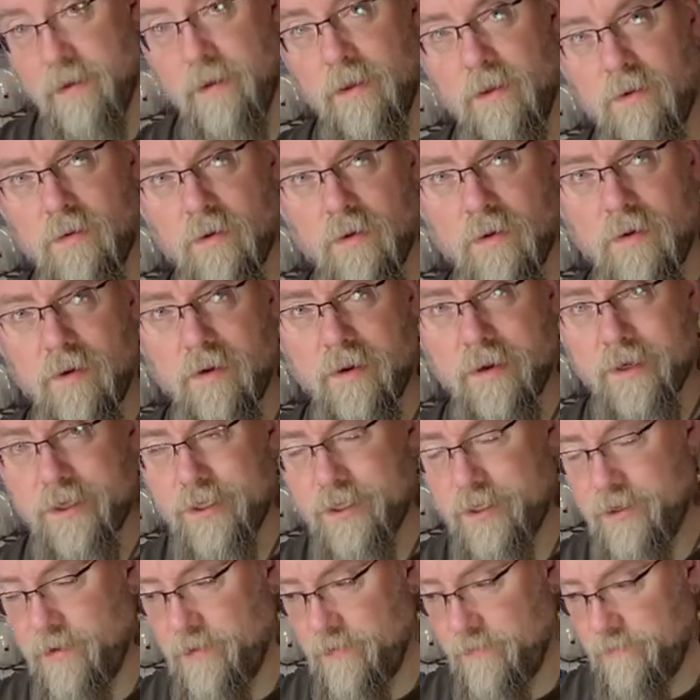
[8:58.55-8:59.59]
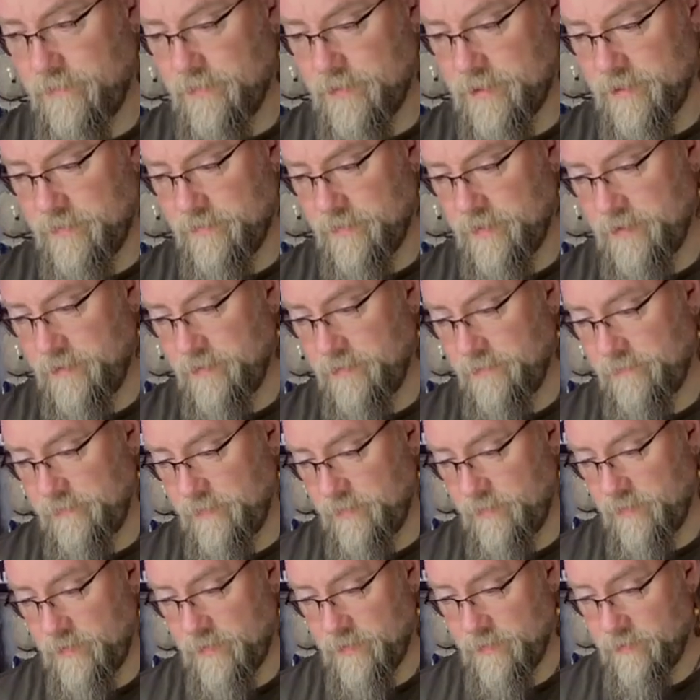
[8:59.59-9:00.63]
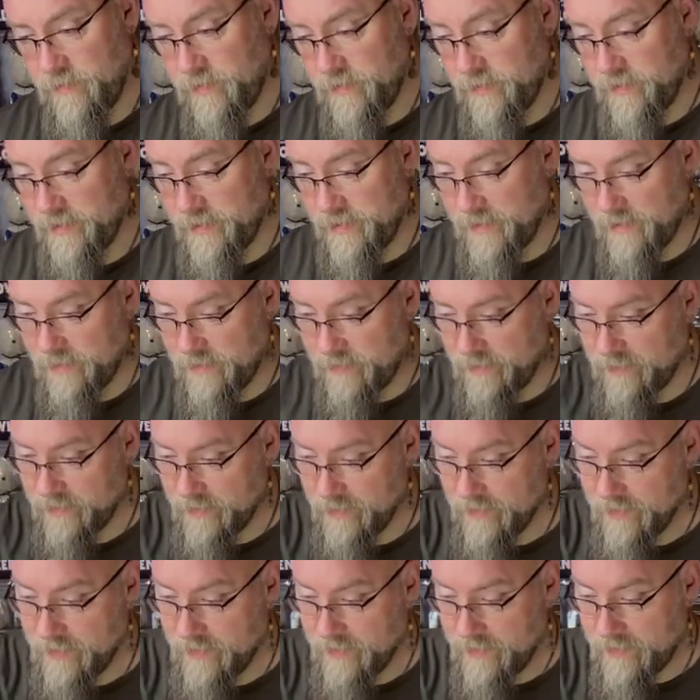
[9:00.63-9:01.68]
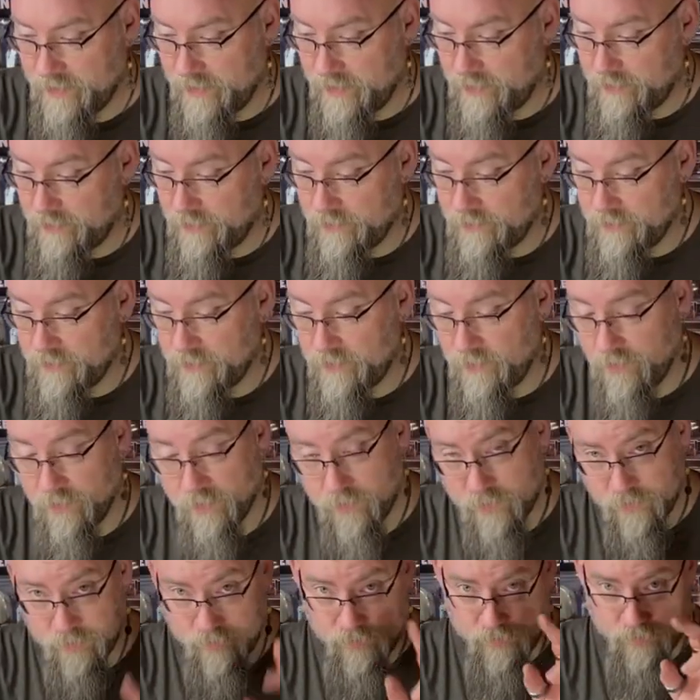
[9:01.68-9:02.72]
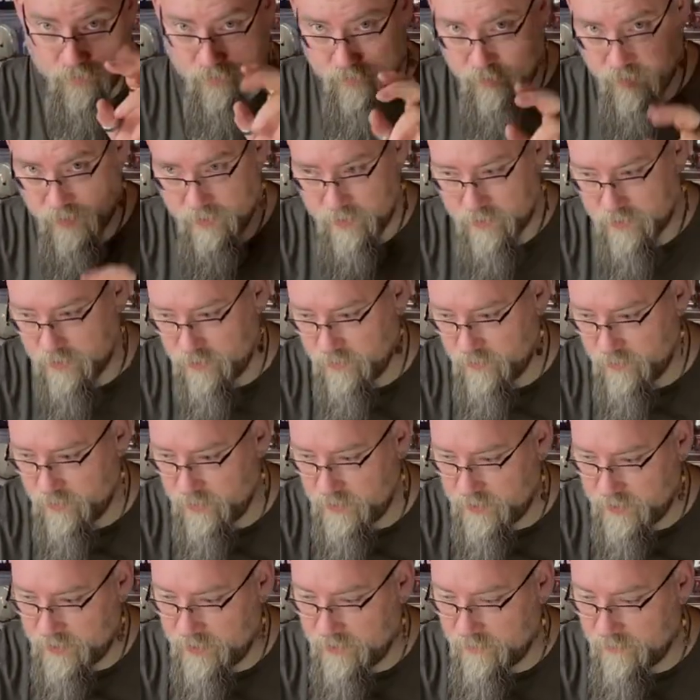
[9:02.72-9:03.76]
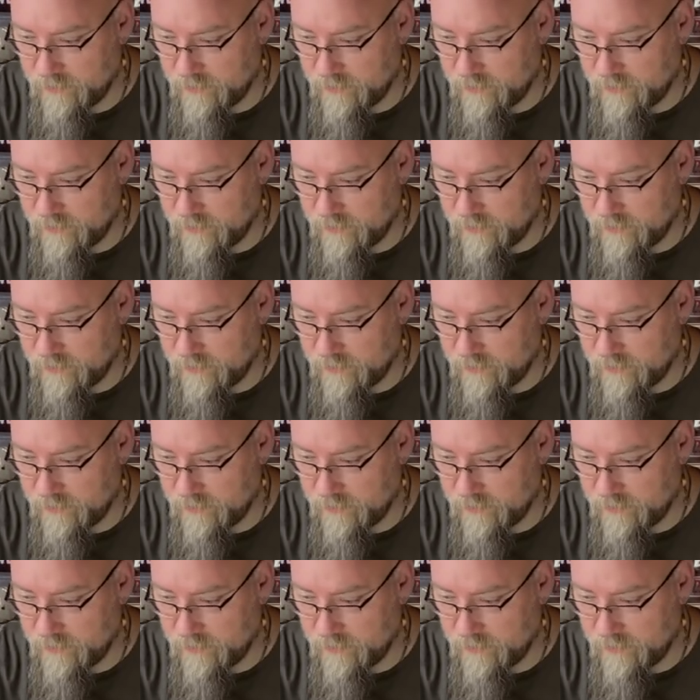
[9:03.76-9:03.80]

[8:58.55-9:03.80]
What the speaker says: throw it on a shelf or something, or if you're putting together like your own little personal museum